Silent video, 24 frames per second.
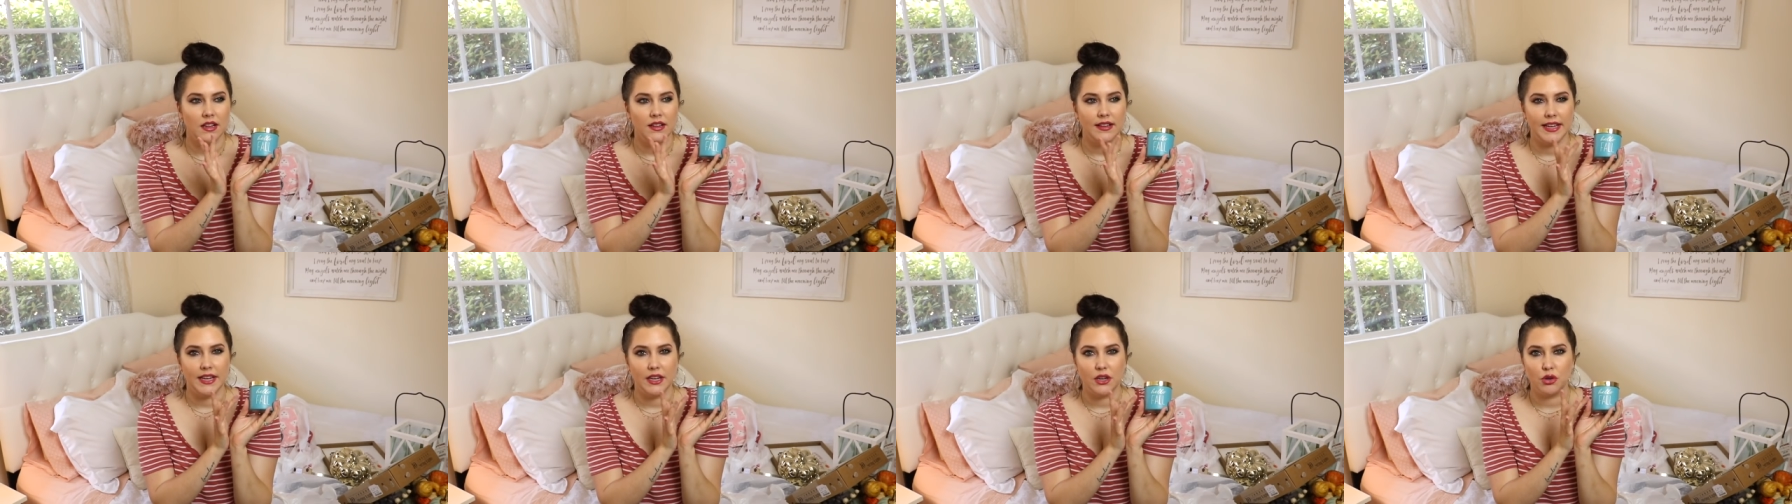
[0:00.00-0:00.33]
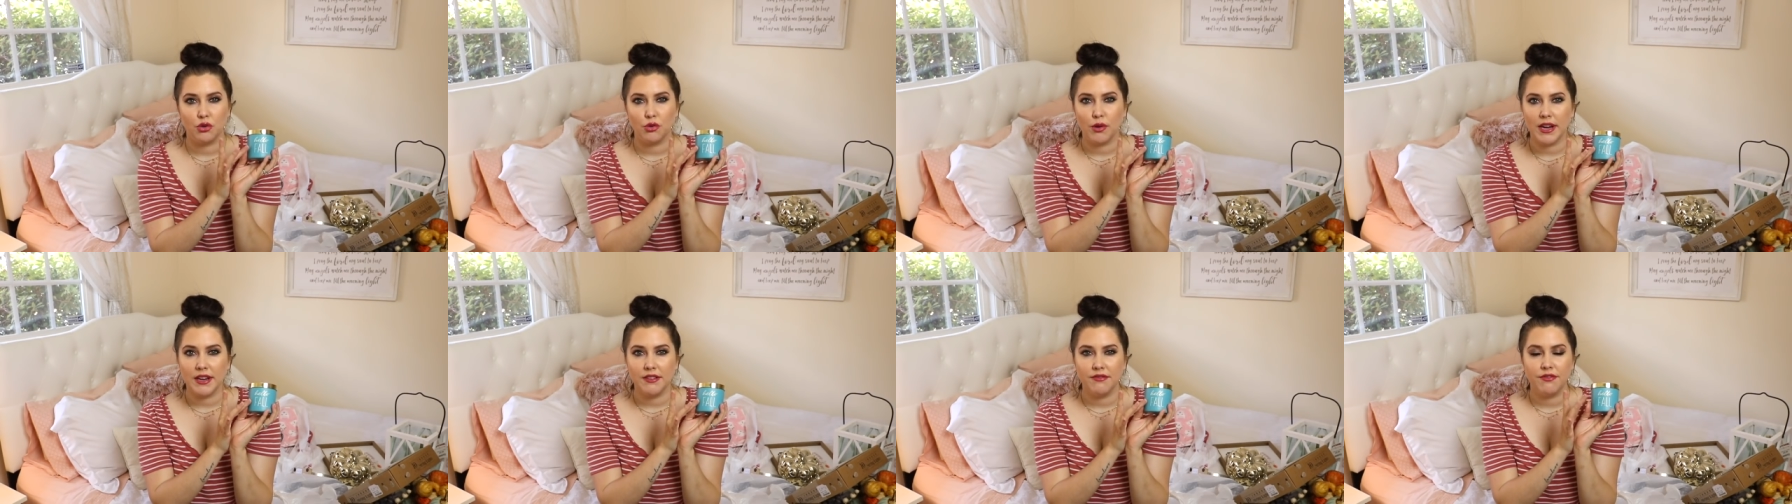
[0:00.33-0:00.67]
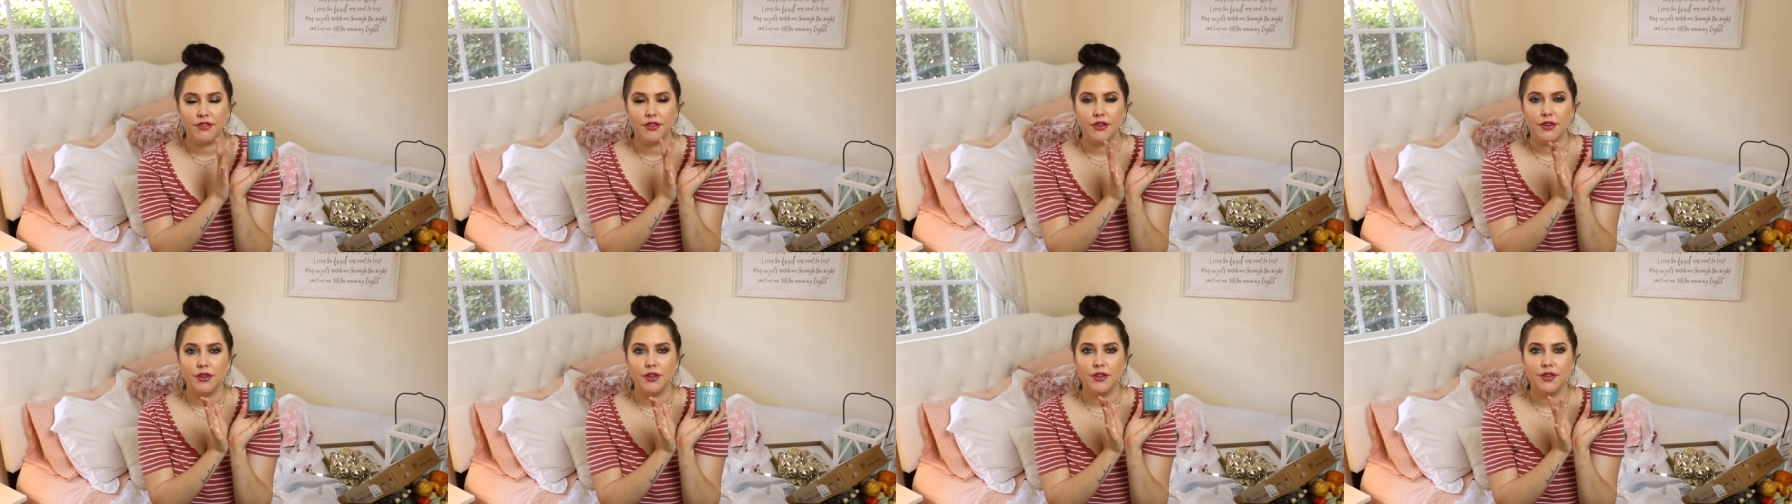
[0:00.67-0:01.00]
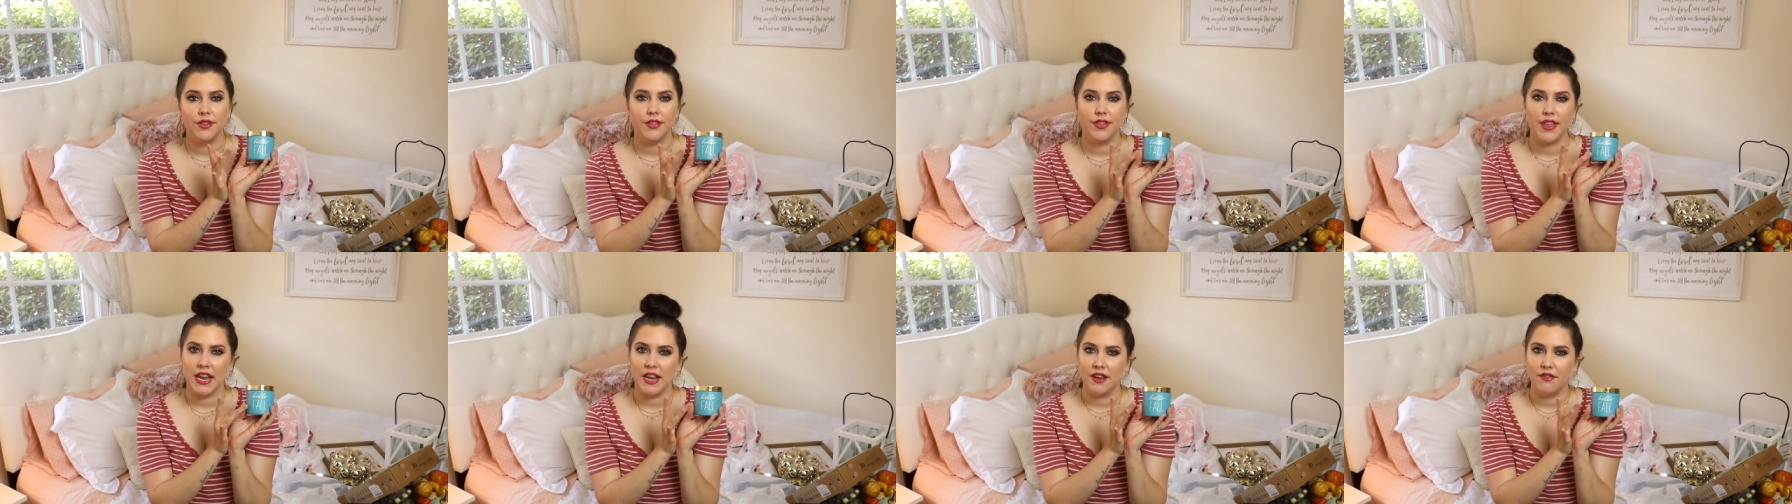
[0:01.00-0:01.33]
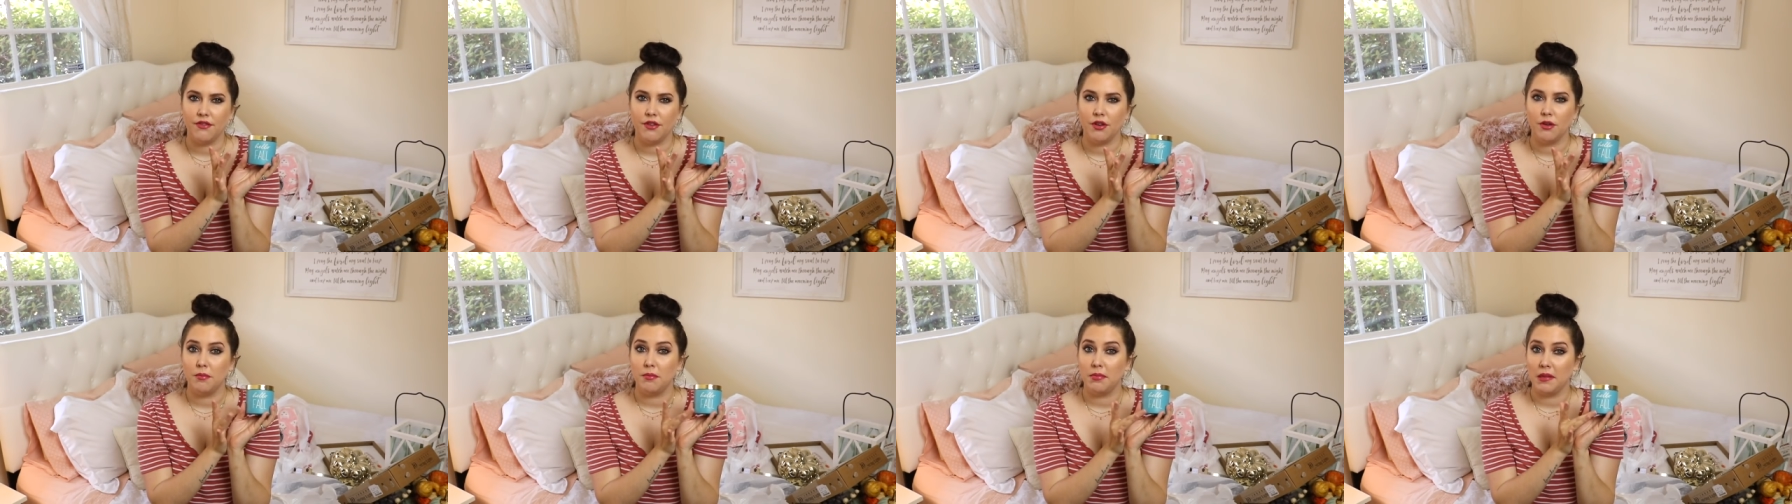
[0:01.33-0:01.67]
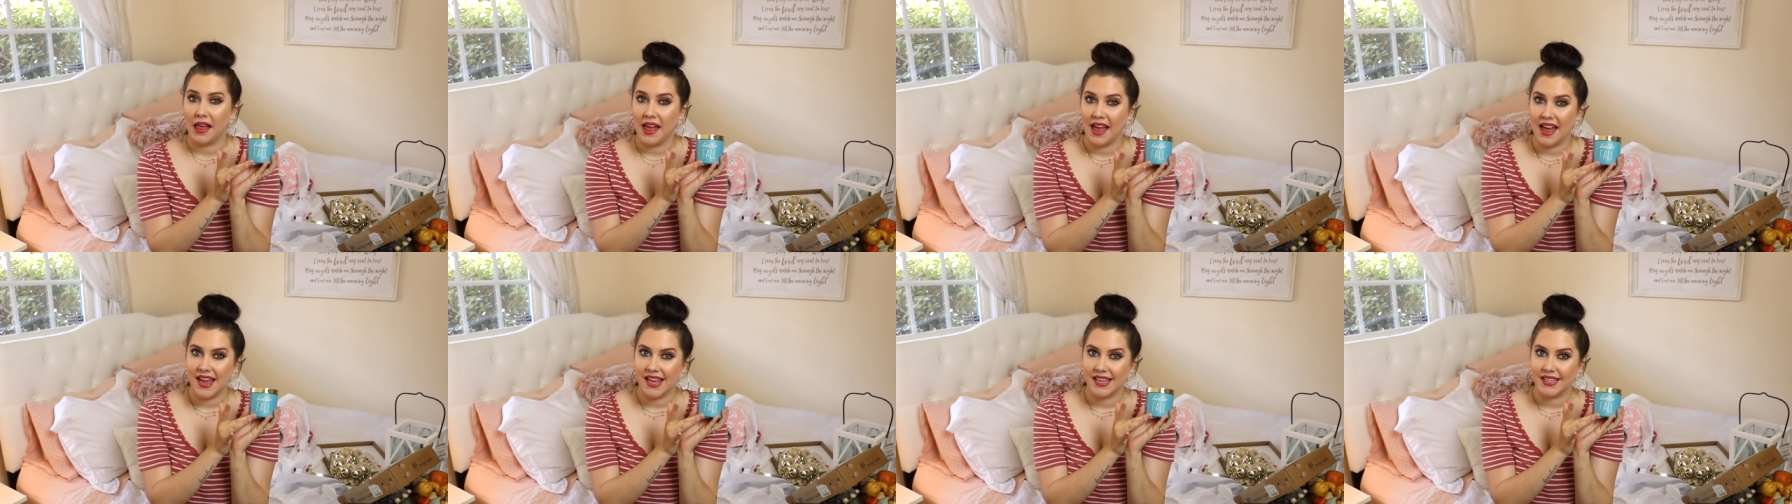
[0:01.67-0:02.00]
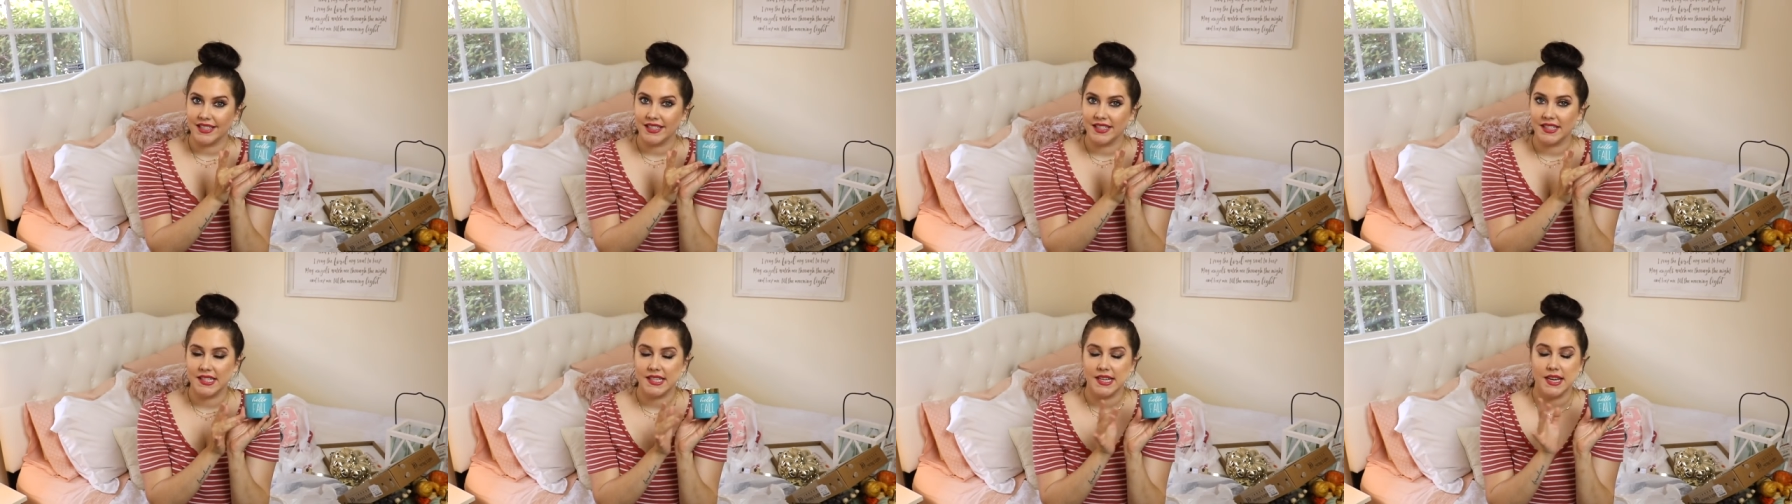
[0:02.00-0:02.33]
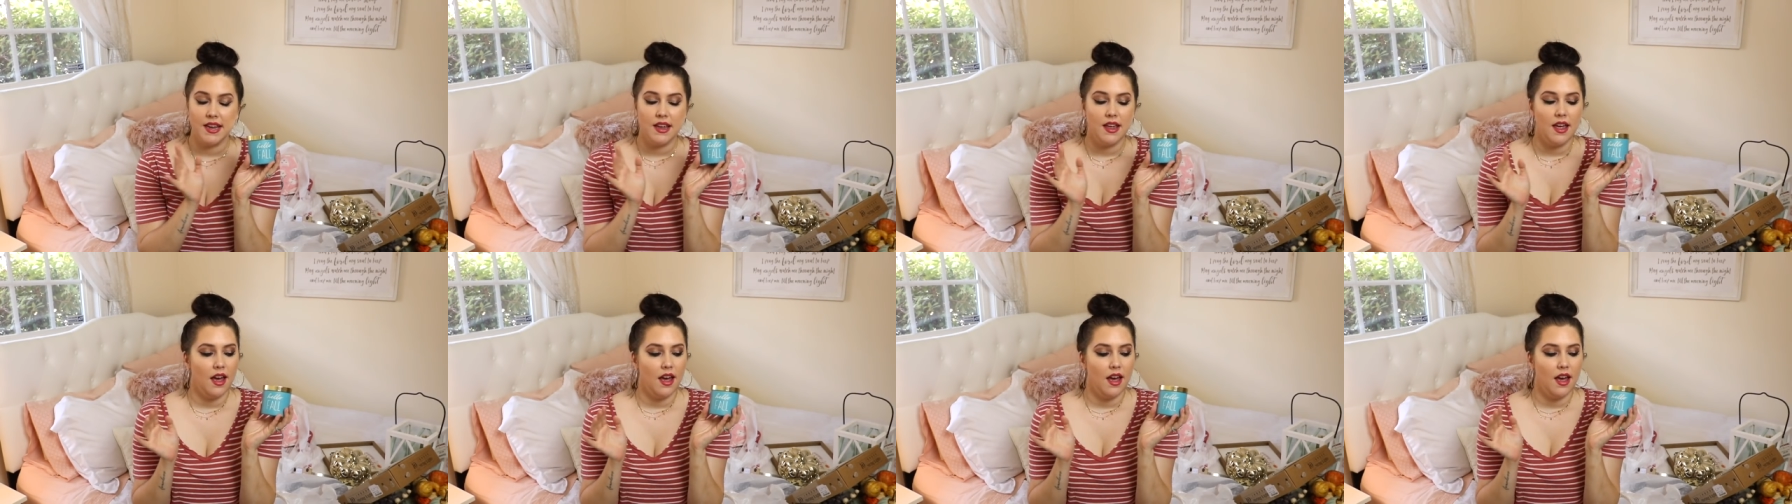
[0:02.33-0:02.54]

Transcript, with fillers: like grateful, thankful, blessed,